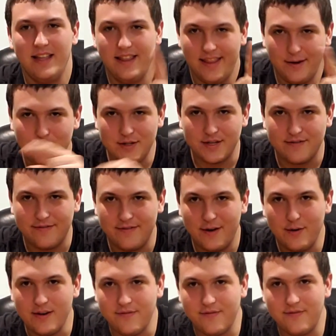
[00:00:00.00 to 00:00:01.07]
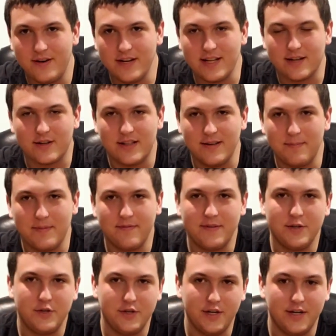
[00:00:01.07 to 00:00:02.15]
That was a very funny clip of the
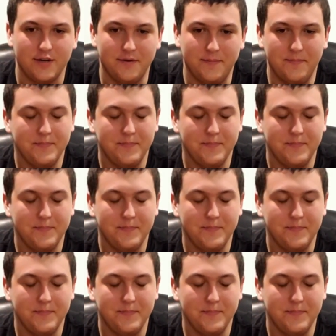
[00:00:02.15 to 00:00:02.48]
show.